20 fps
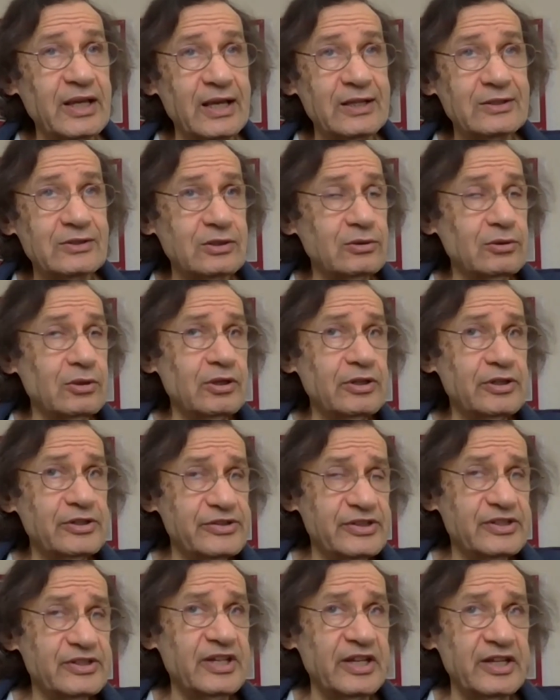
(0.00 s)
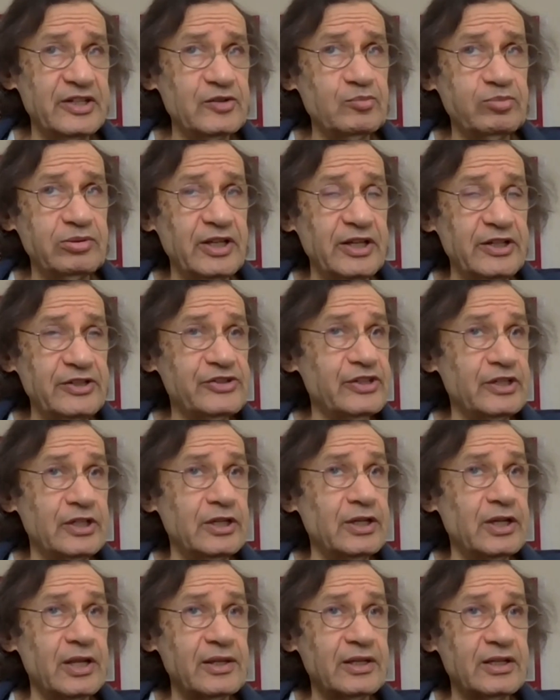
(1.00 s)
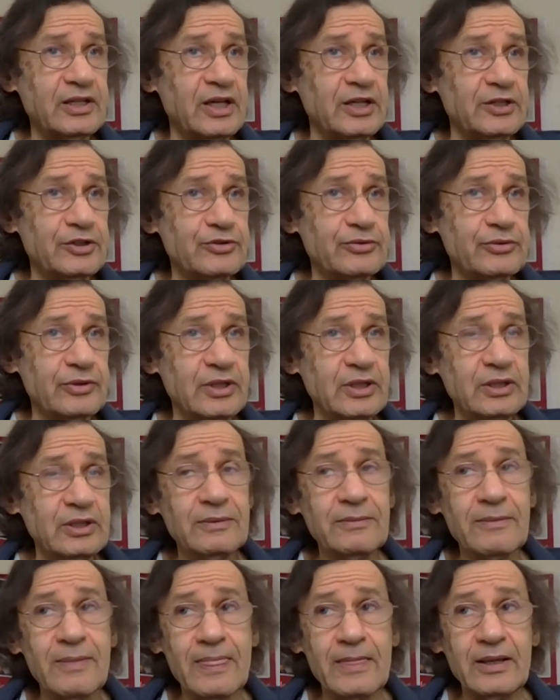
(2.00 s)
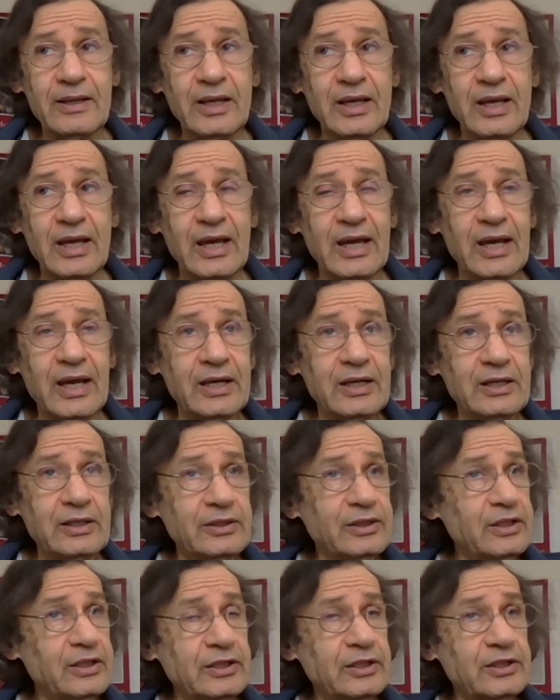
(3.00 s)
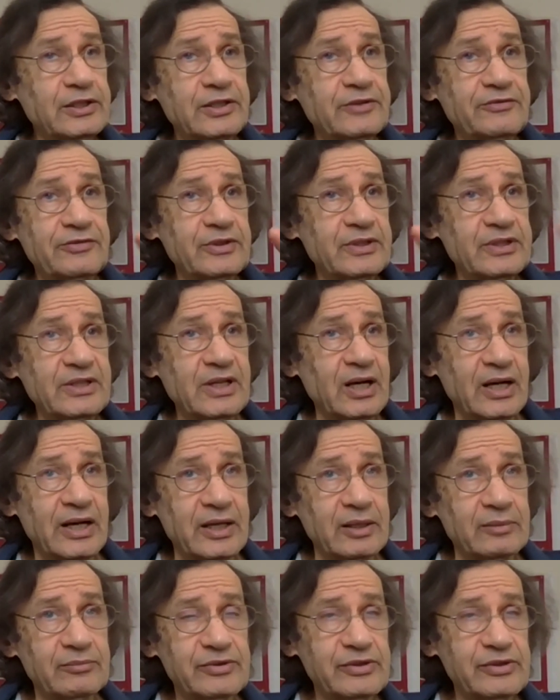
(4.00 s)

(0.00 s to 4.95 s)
as long as it takes place in another country and in a different time.